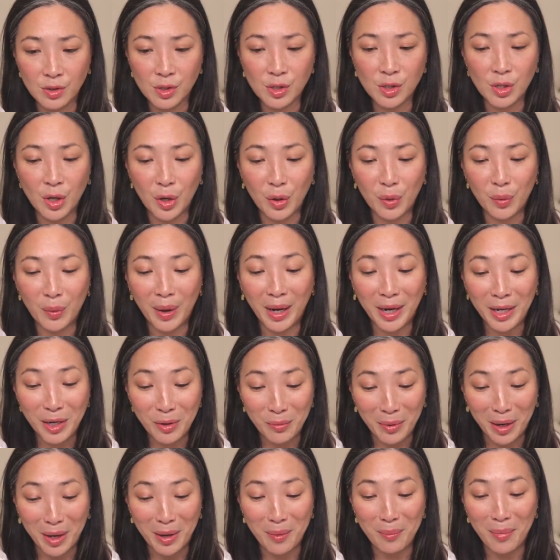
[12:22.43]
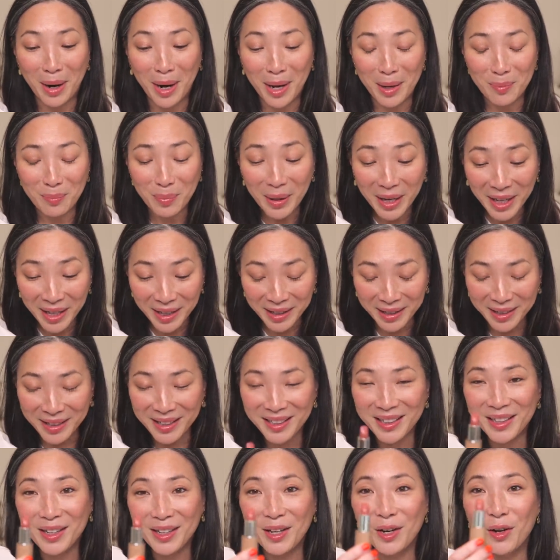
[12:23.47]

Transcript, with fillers: So anyway, my pick